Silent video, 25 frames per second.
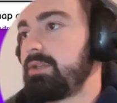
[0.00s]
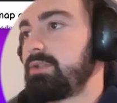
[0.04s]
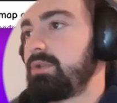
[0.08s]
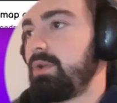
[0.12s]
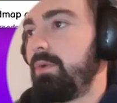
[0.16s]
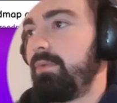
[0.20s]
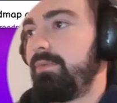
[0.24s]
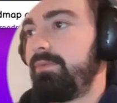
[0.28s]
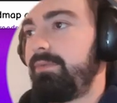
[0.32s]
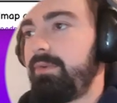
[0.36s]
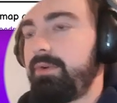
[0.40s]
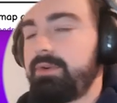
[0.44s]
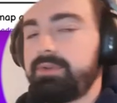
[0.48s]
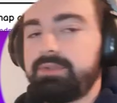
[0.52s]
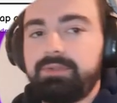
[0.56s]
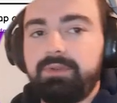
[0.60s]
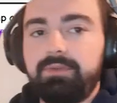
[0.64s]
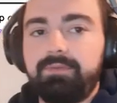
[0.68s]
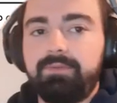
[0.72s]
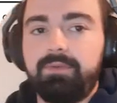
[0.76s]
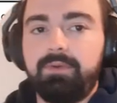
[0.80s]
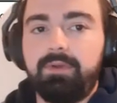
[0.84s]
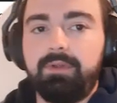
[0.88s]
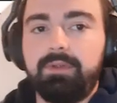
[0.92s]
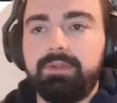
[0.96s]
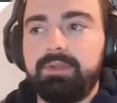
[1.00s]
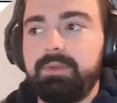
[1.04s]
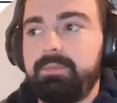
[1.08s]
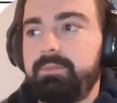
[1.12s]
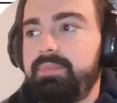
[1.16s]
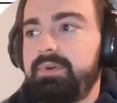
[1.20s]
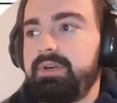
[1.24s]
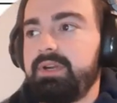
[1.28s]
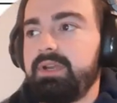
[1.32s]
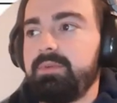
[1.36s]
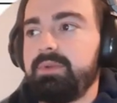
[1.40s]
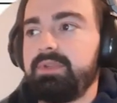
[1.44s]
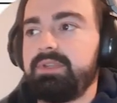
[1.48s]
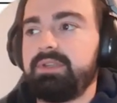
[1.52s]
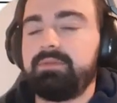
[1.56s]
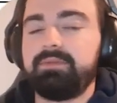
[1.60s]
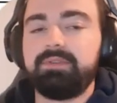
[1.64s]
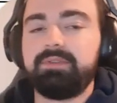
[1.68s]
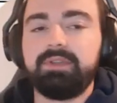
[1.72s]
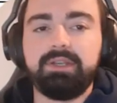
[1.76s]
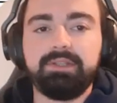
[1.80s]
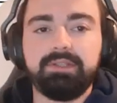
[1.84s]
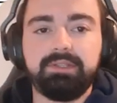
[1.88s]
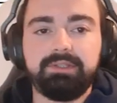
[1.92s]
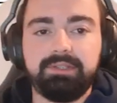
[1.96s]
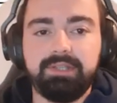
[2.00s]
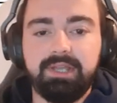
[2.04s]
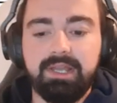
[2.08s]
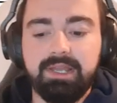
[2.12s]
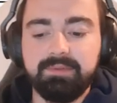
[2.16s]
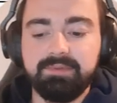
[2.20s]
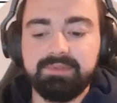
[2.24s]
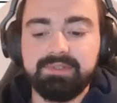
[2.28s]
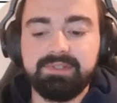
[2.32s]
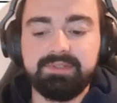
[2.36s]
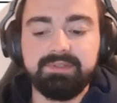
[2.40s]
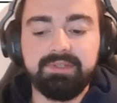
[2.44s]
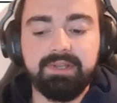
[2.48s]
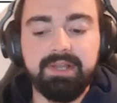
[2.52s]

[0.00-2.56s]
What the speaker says: So first of all, the primitive data types.